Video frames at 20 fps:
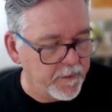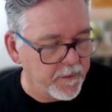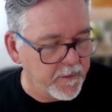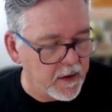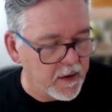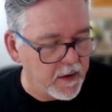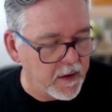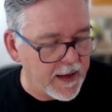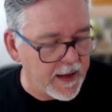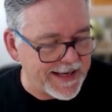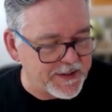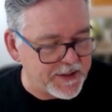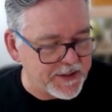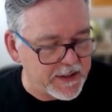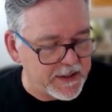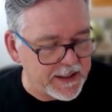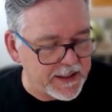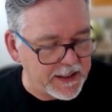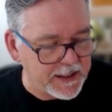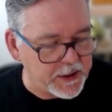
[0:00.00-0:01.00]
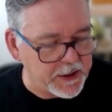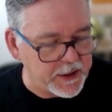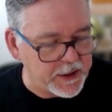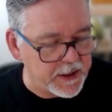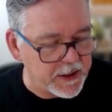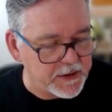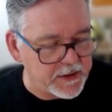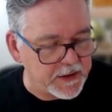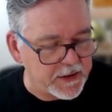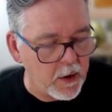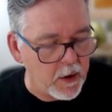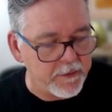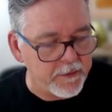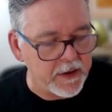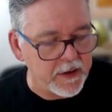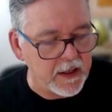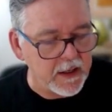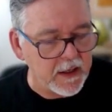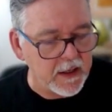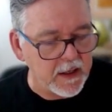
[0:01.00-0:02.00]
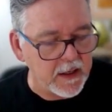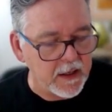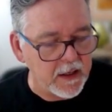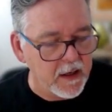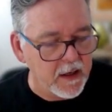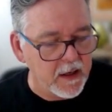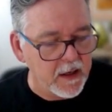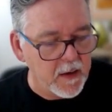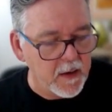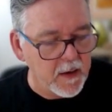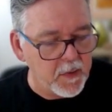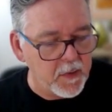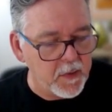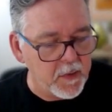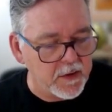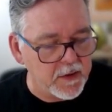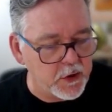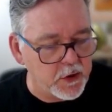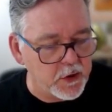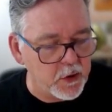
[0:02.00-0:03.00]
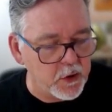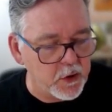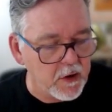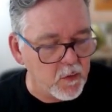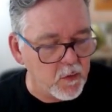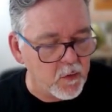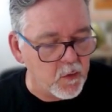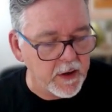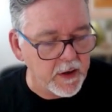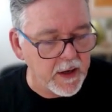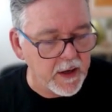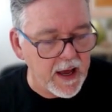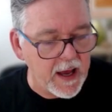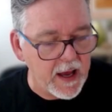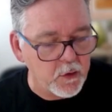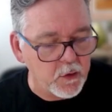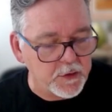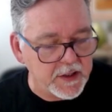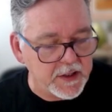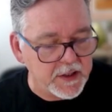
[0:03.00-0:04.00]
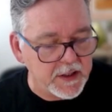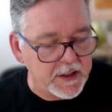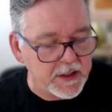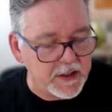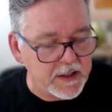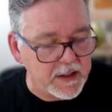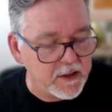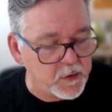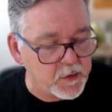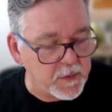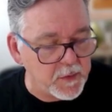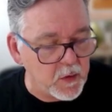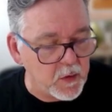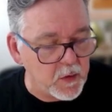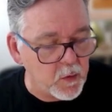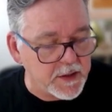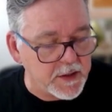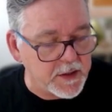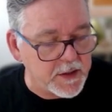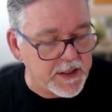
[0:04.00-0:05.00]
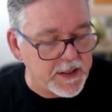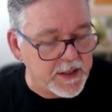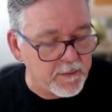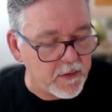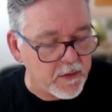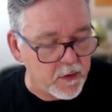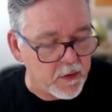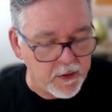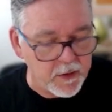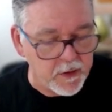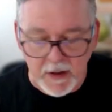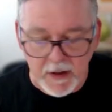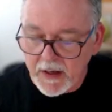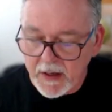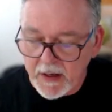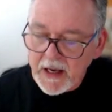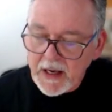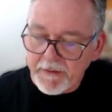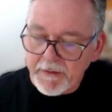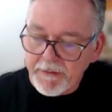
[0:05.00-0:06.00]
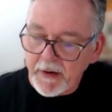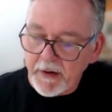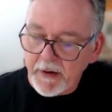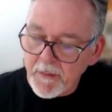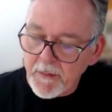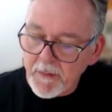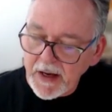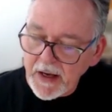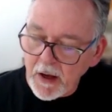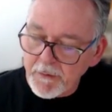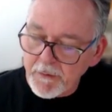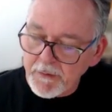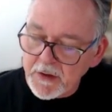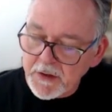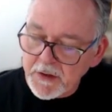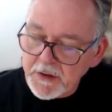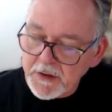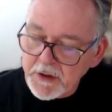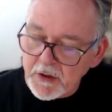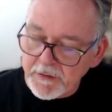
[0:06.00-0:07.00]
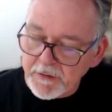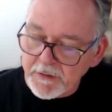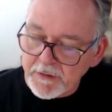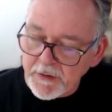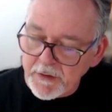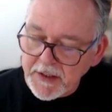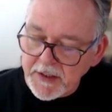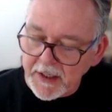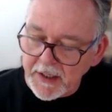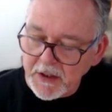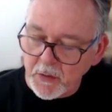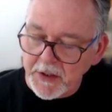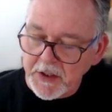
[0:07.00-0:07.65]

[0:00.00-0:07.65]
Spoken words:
as a teacher to go over here, pick the student I want, and you'll see it tells me what tab they're on. If I go back over to the student device and switch